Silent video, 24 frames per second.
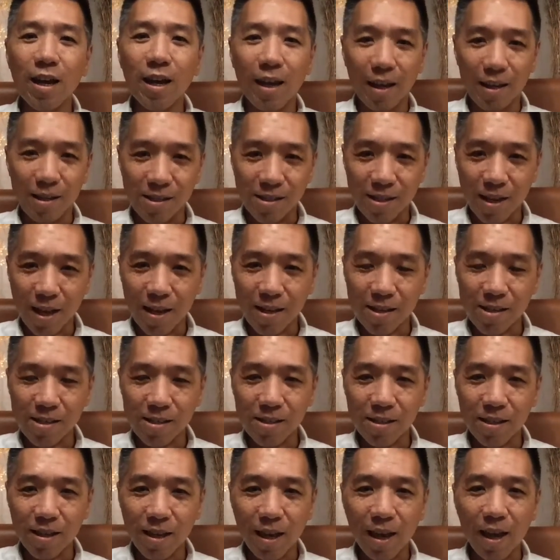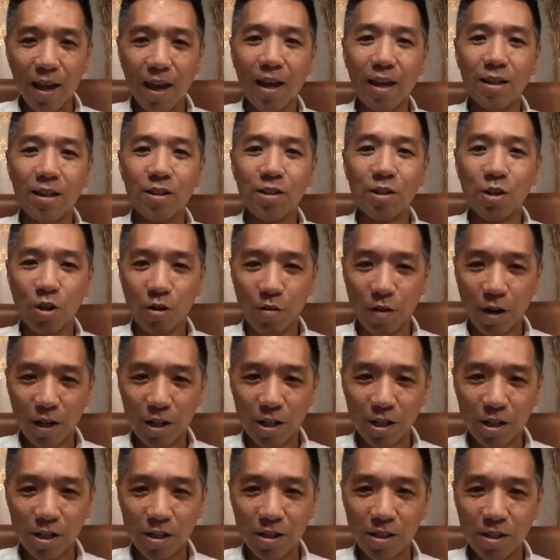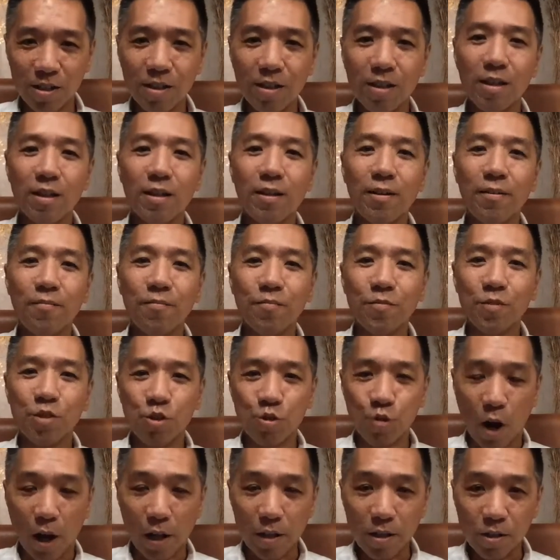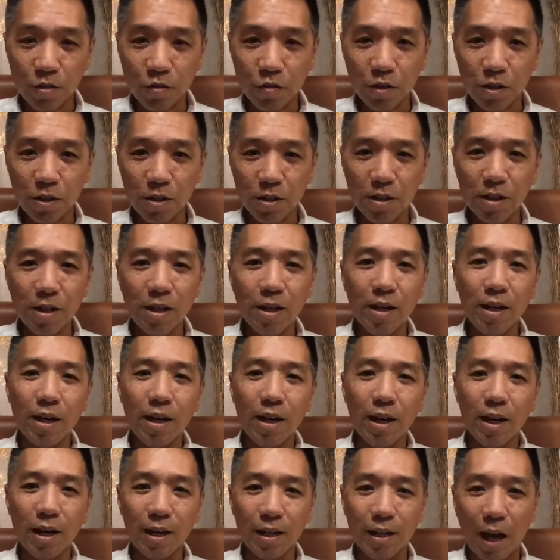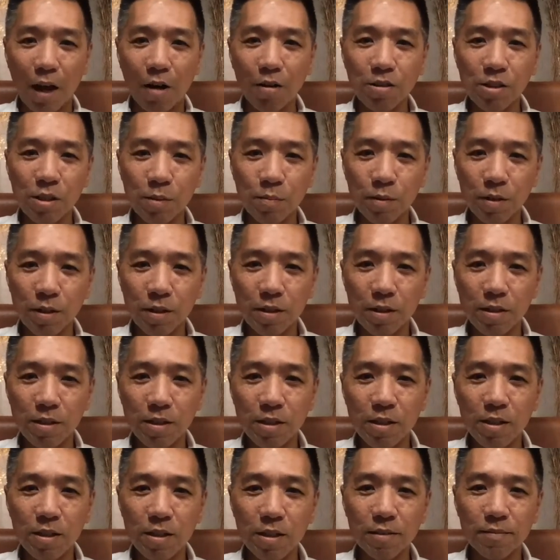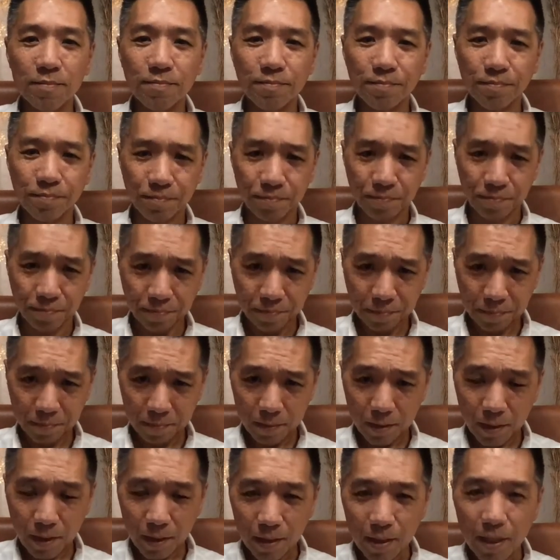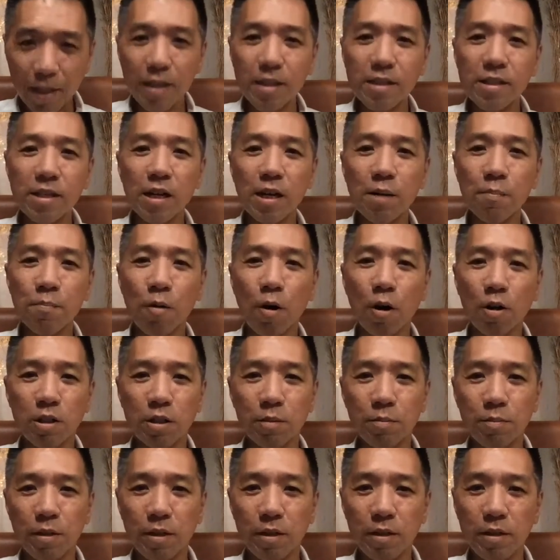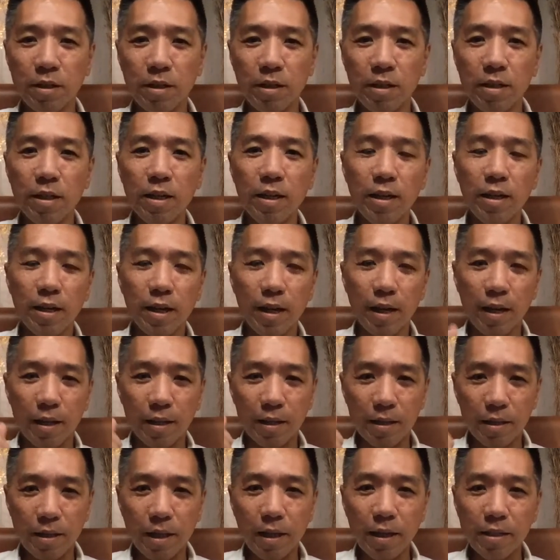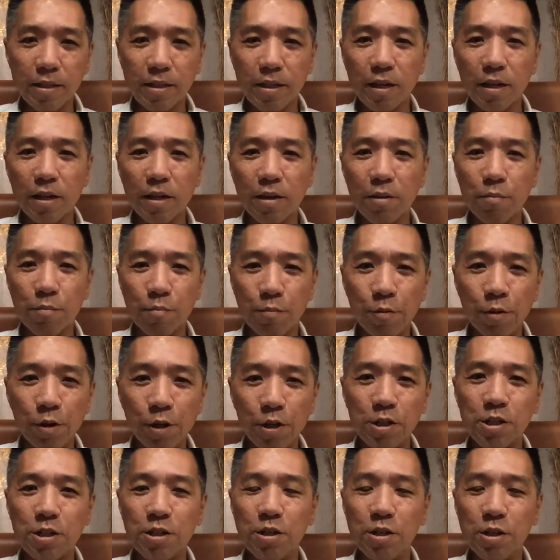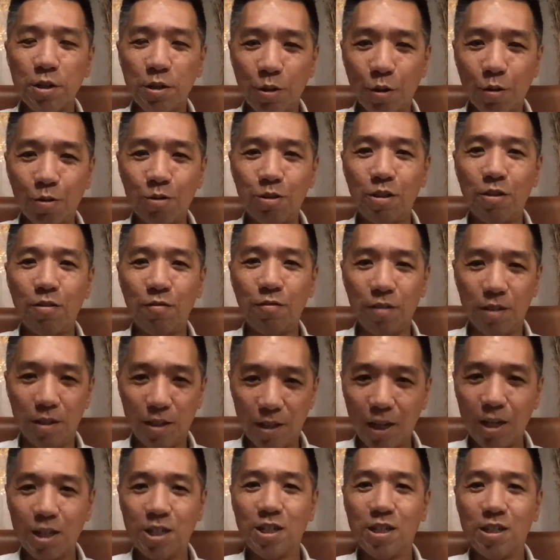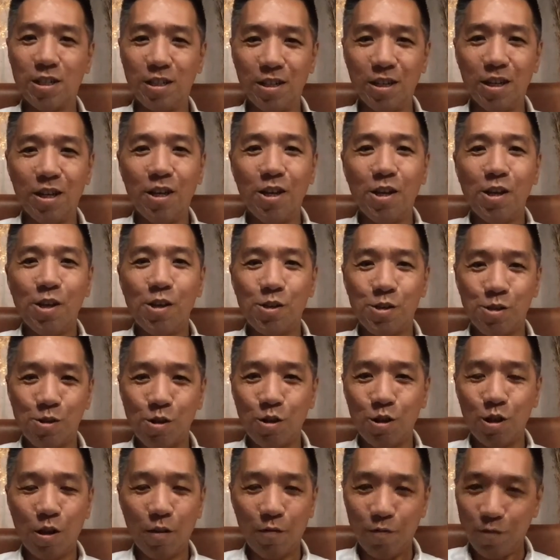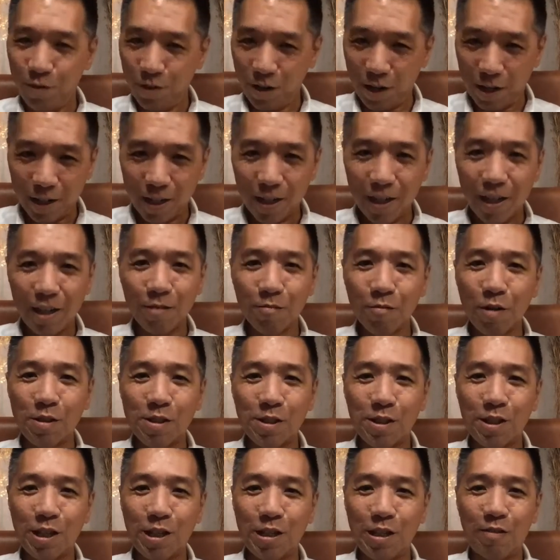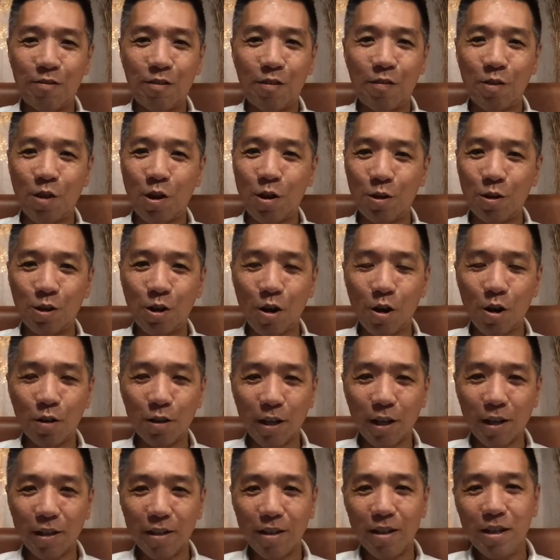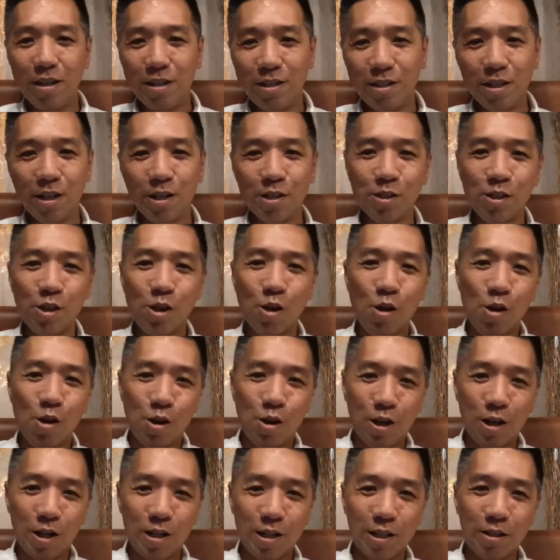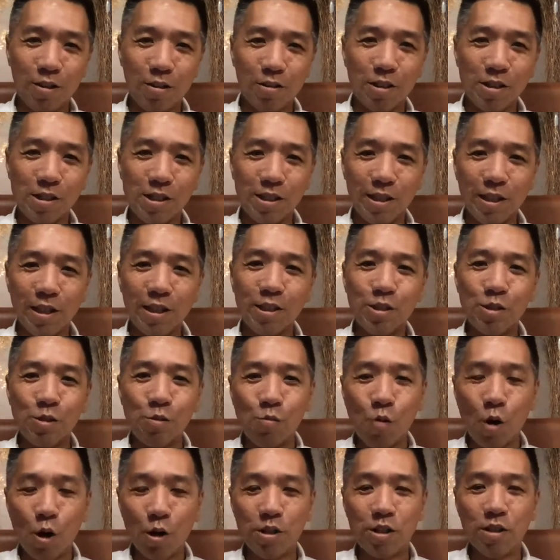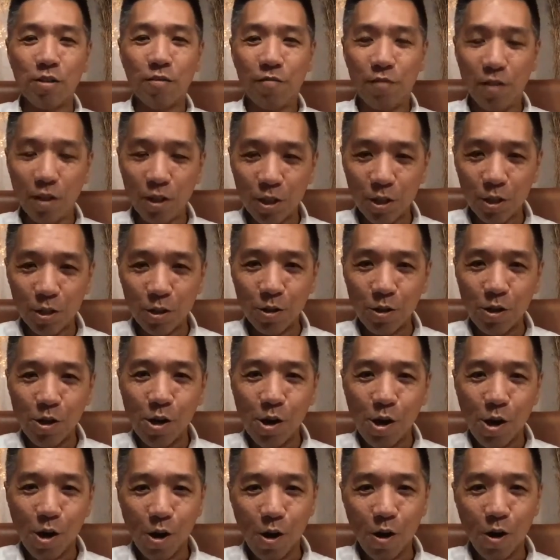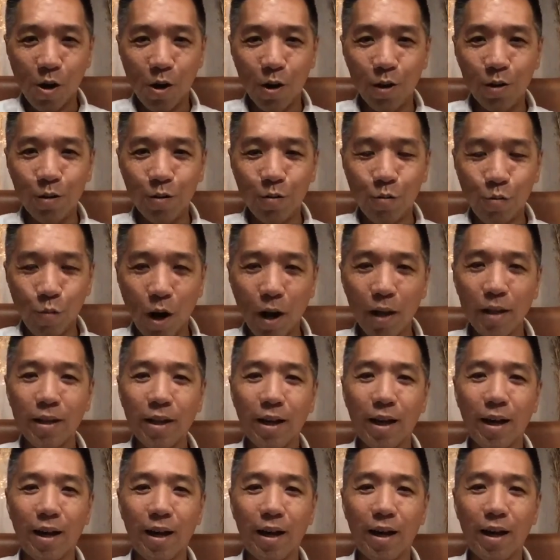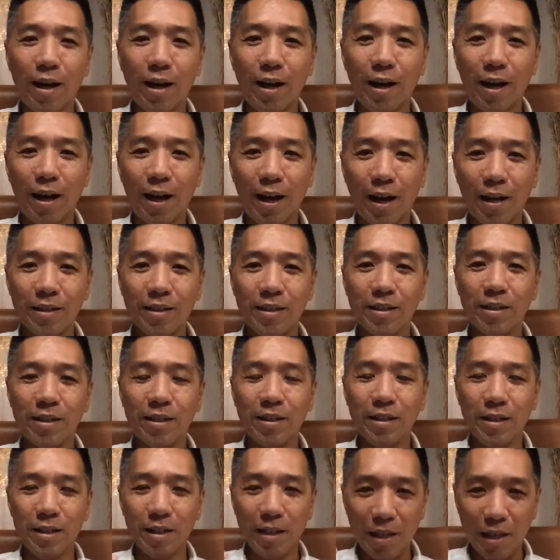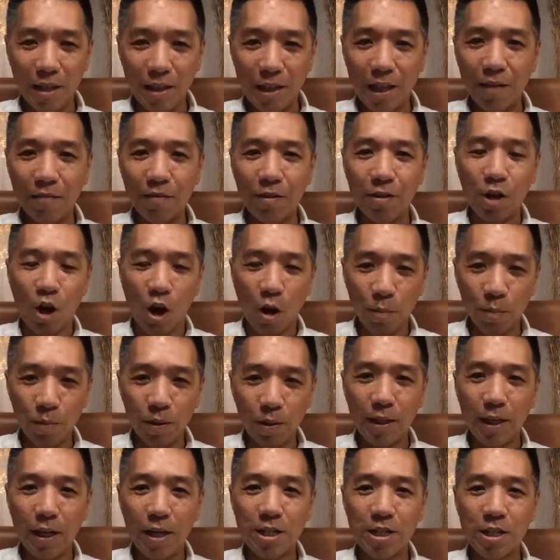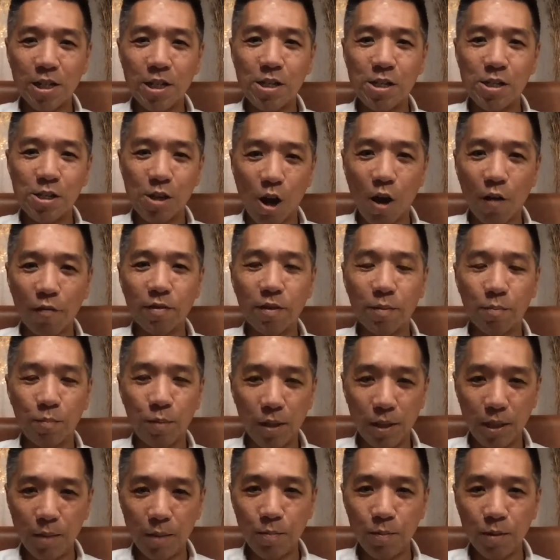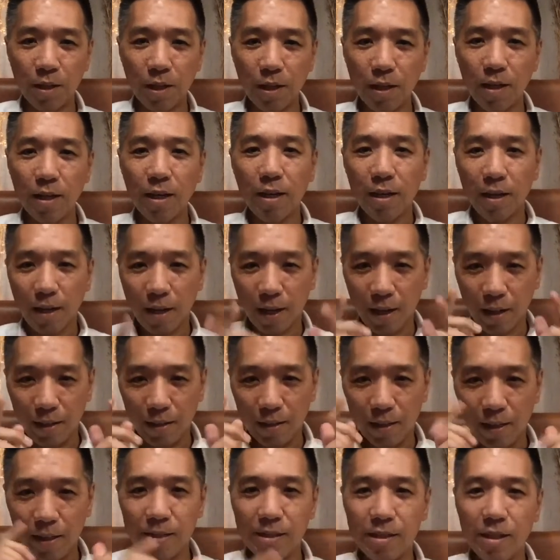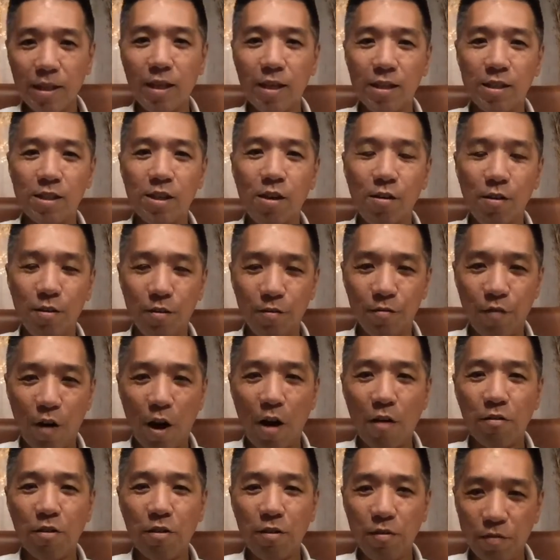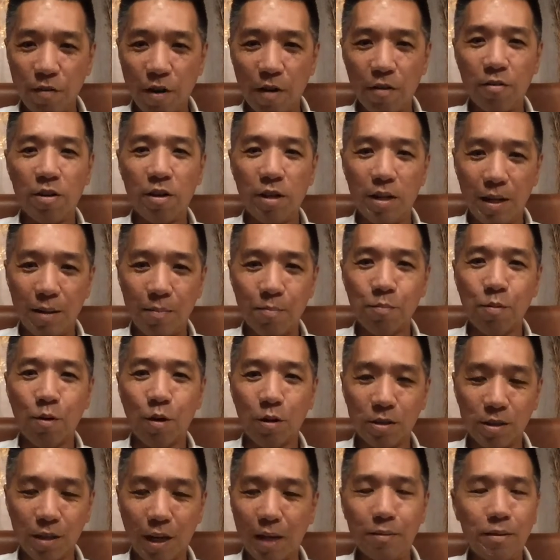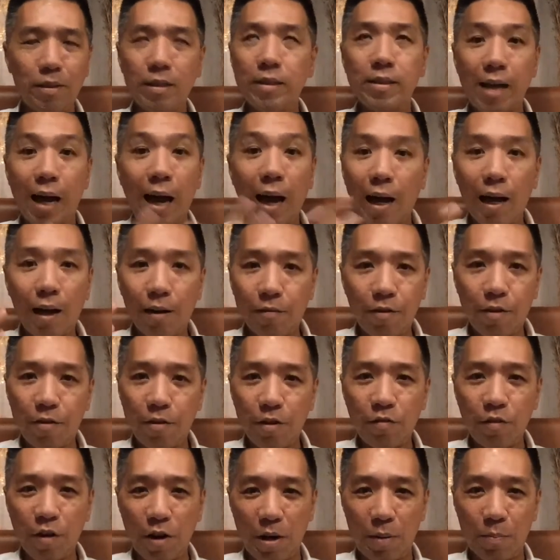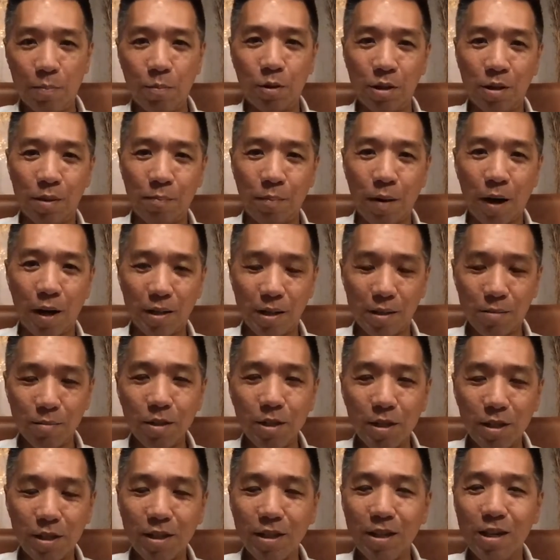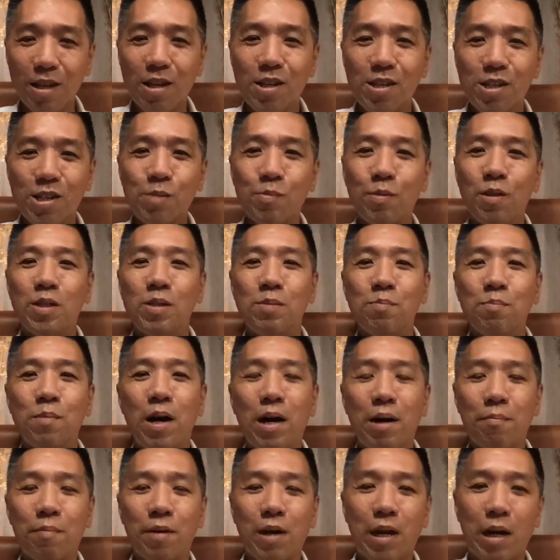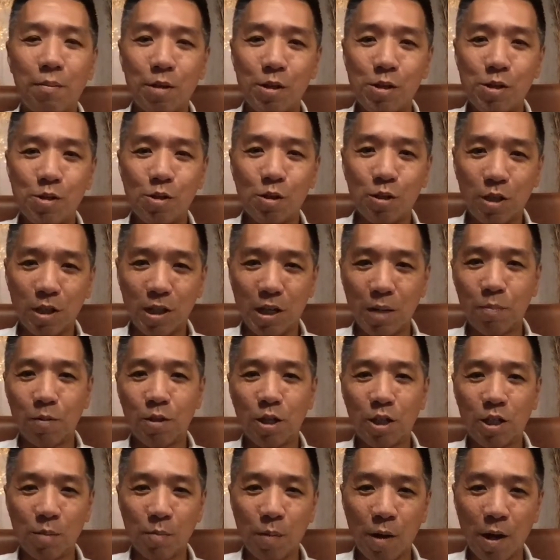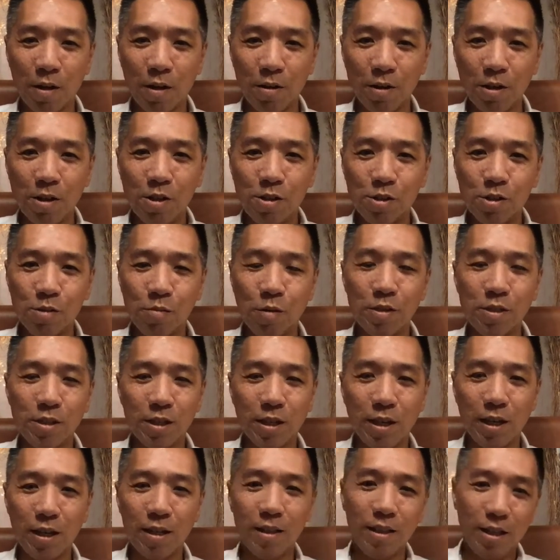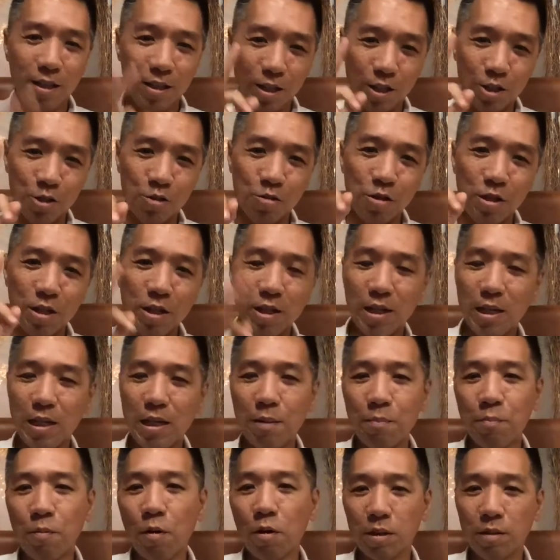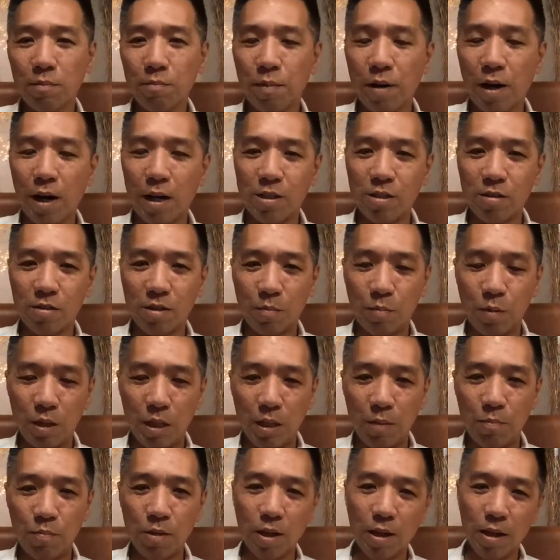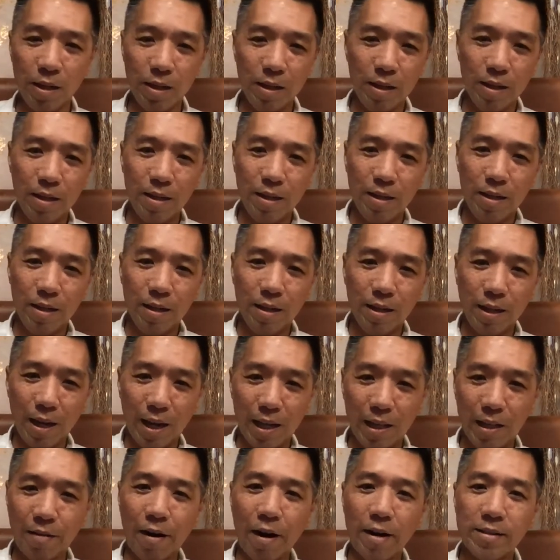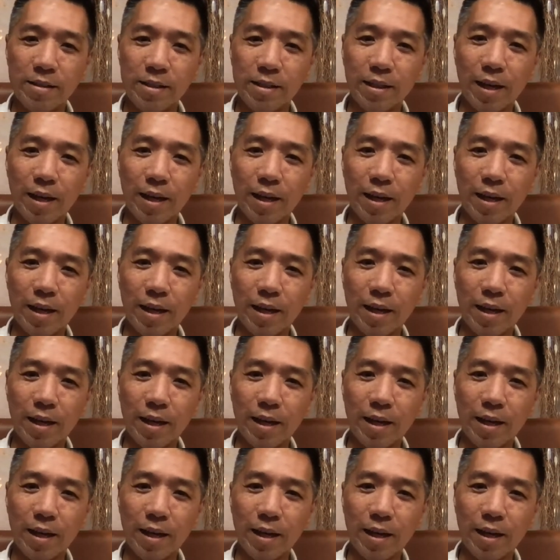access and correction, transfer, accountability, data portability, and data breach notification. So if, again, once again, if you've not got all that, just click on this link to watch the video on what are the 11 obligations of the PDPA. And these is very, very important. Uh, these are very, very important, pardon me. So my name is Mark Barnabas, your data protection pal. So once again, the three key important parts of the PDPA, NRIC